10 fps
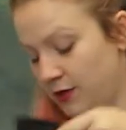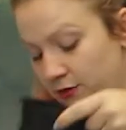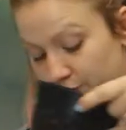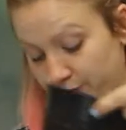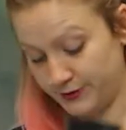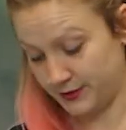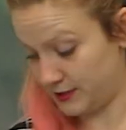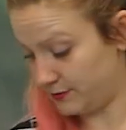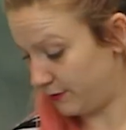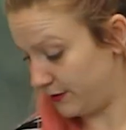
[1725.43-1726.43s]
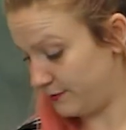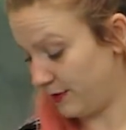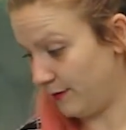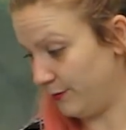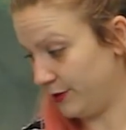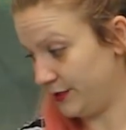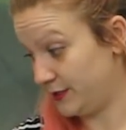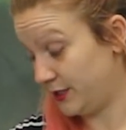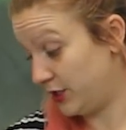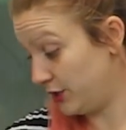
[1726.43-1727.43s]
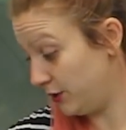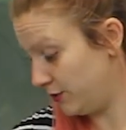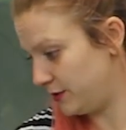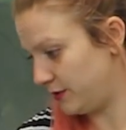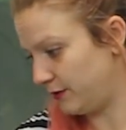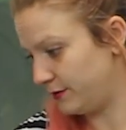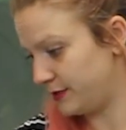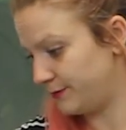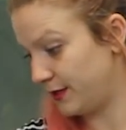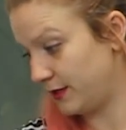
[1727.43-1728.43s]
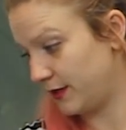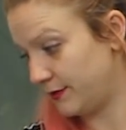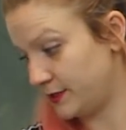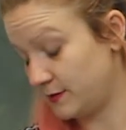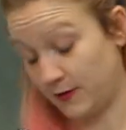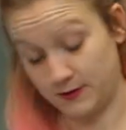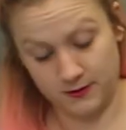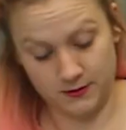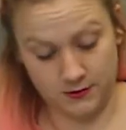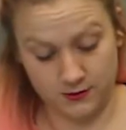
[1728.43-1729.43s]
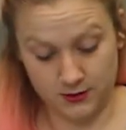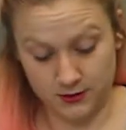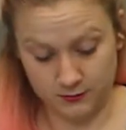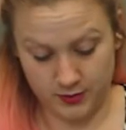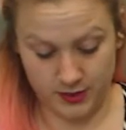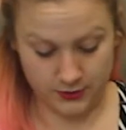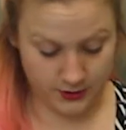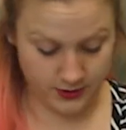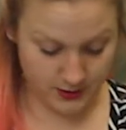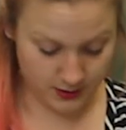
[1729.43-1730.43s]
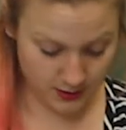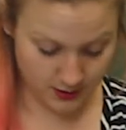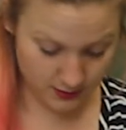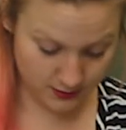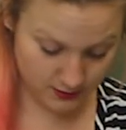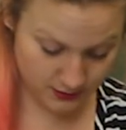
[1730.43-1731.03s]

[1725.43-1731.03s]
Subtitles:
The root system on this bad boy is huge though. It's bigger than I was expecting, so this could be interesting. So